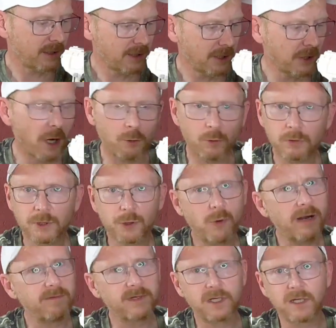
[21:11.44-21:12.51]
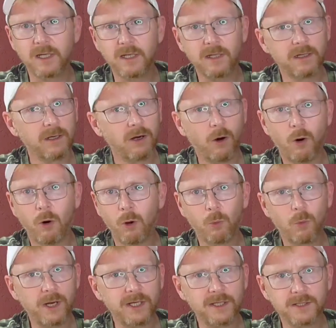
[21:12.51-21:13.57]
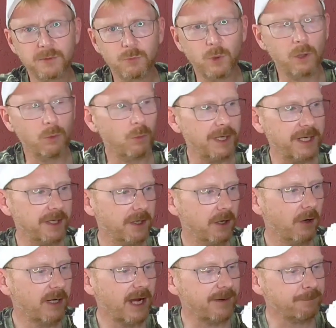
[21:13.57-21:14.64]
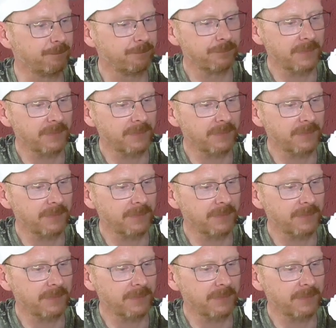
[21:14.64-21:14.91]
You know, gravity always will win. Okay.